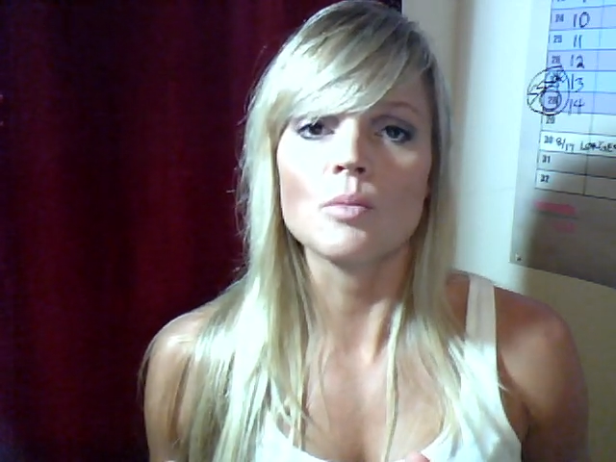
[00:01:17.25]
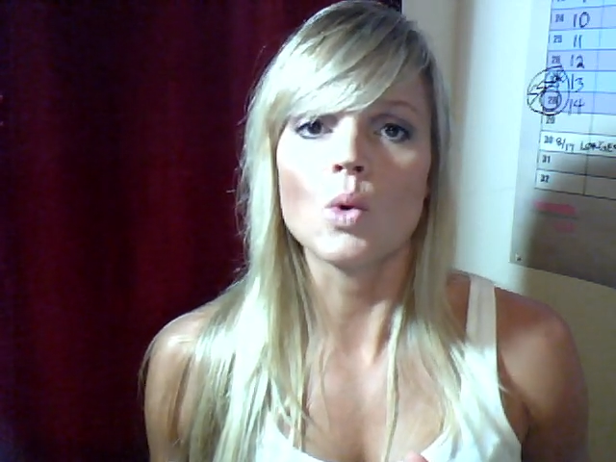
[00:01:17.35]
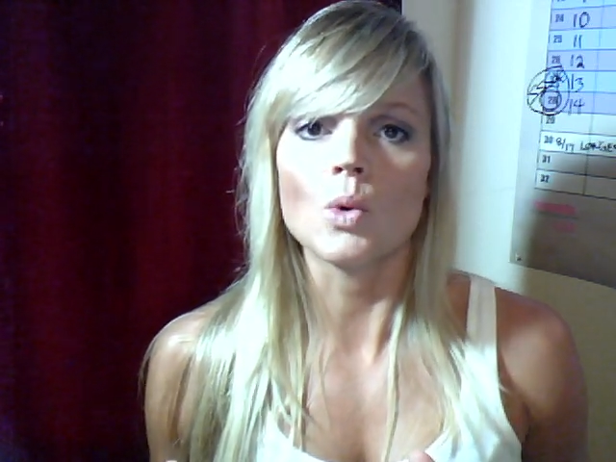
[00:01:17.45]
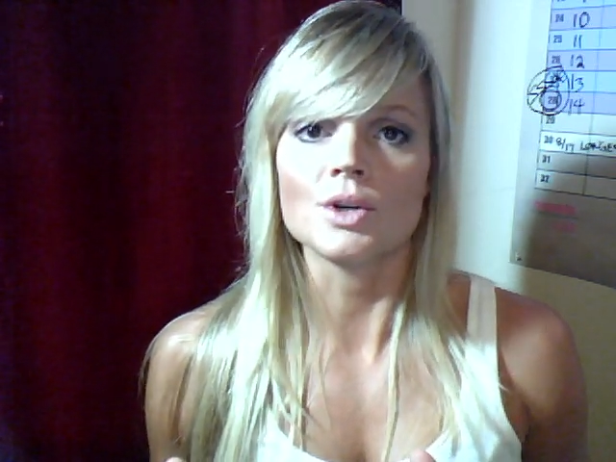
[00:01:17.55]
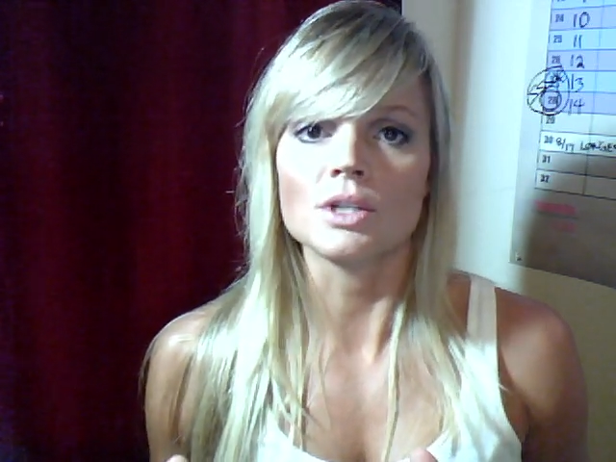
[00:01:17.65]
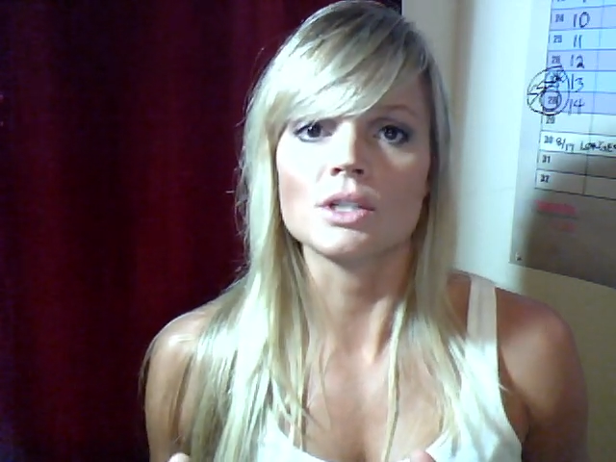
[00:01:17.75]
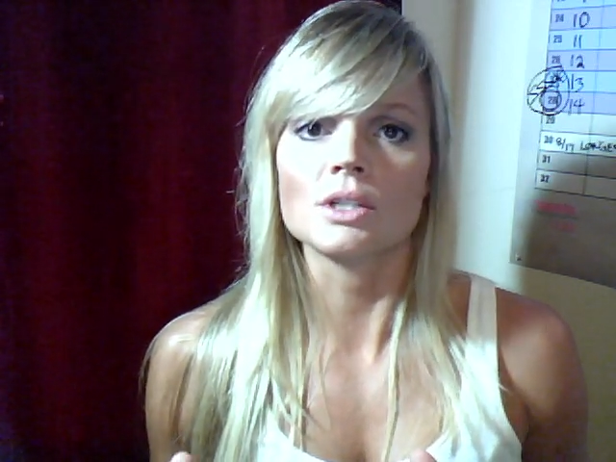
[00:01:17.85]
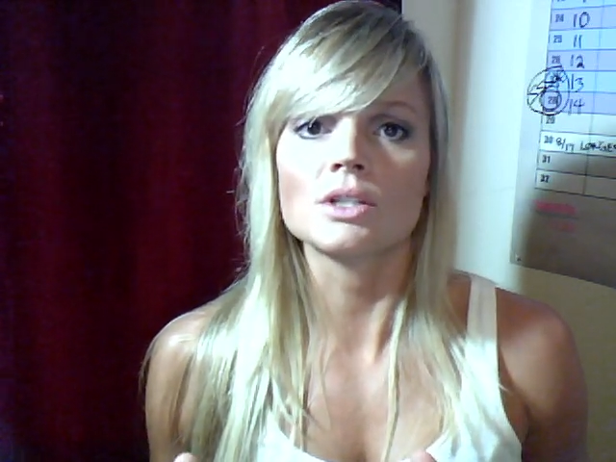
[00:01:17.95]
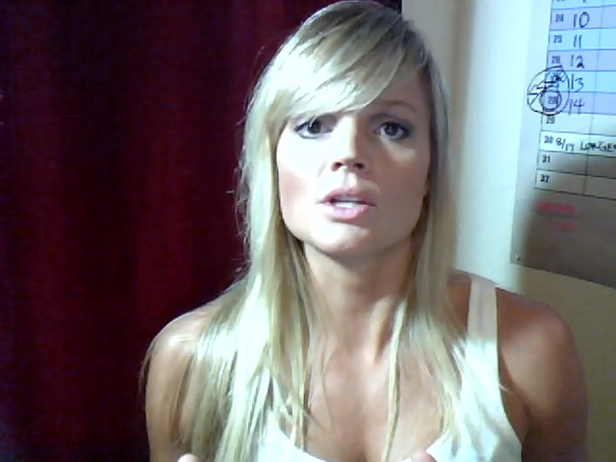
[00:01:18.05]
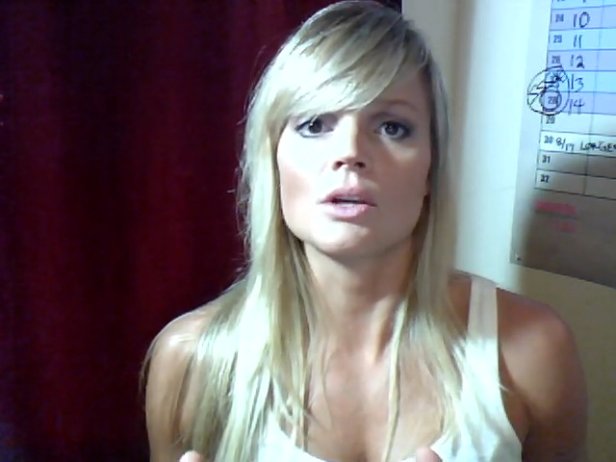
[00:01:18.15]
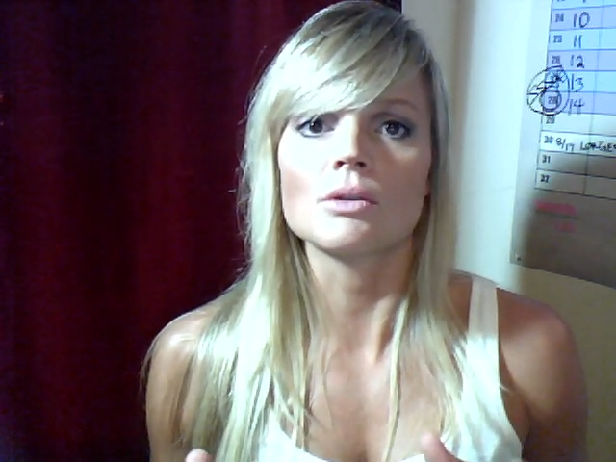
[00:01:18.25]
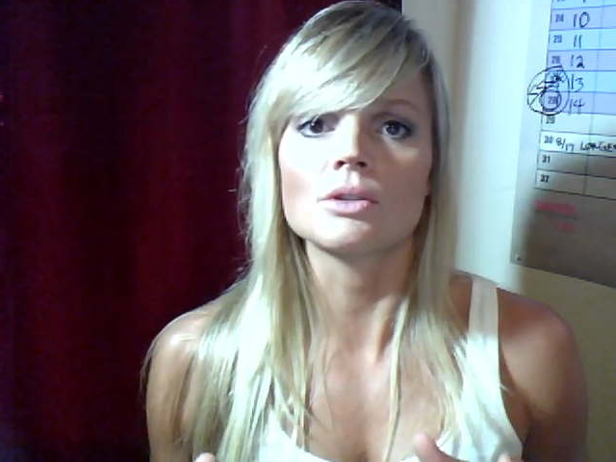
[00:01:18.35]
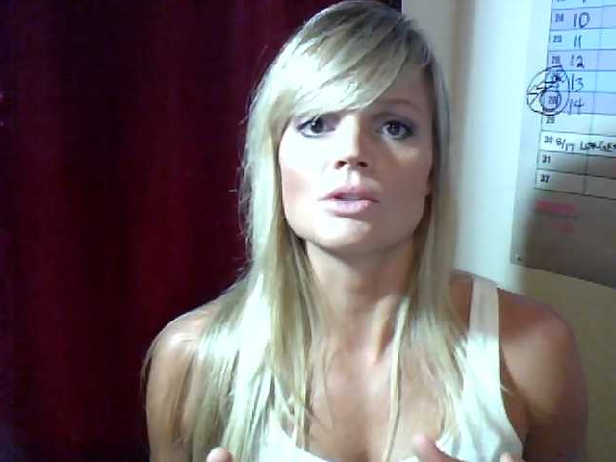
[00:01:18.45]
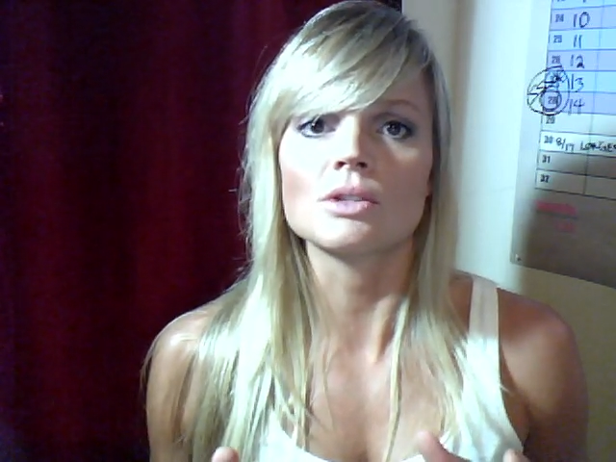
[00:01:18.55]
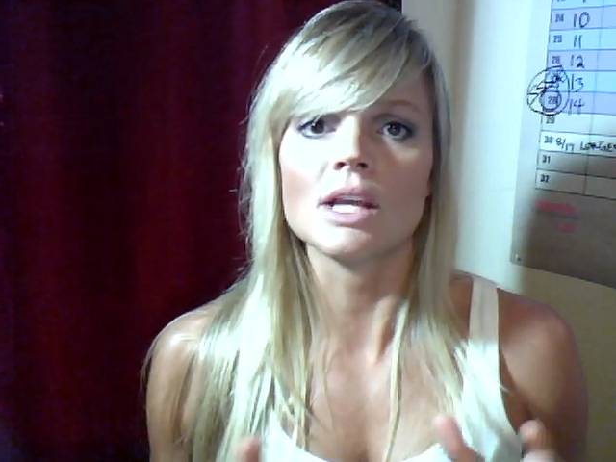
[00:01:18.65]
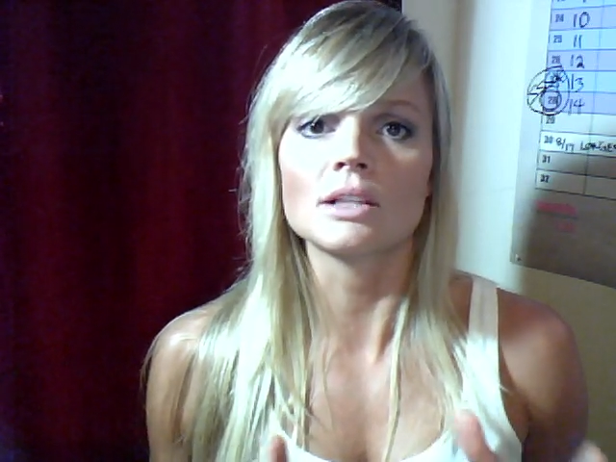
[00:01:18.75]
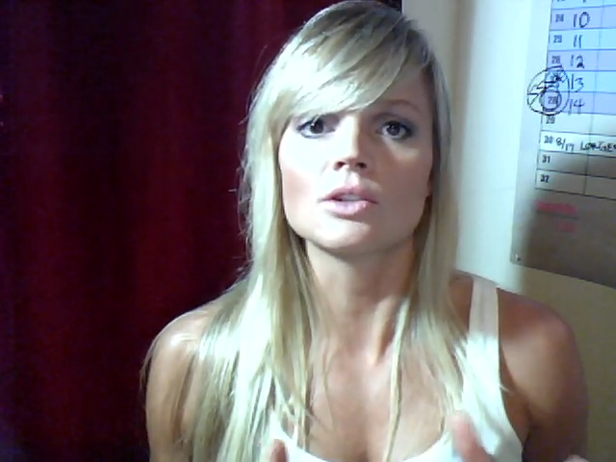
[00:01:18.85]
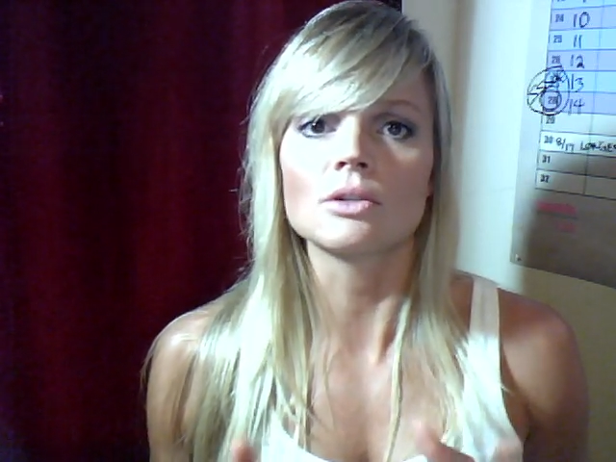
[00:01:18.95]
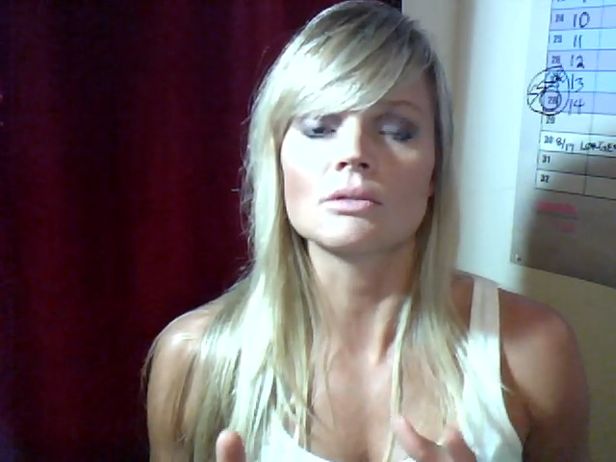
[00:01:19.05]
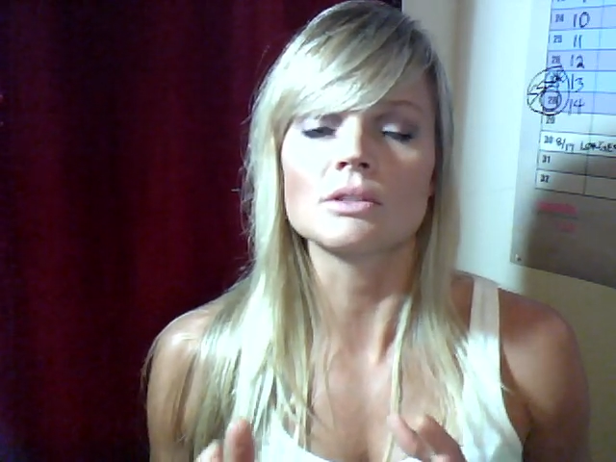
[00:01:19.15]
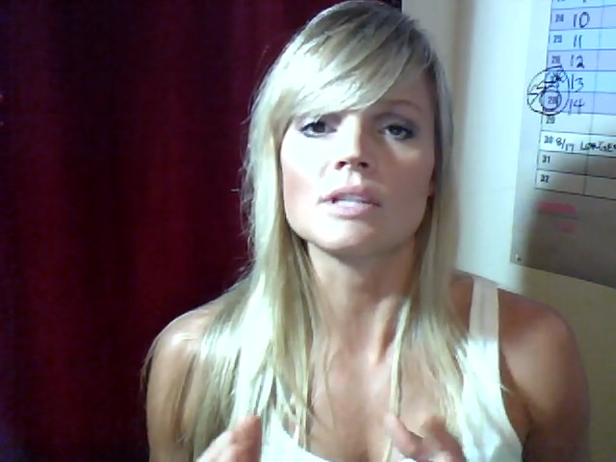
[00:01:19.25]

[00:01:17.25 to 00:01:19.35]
important so so take a little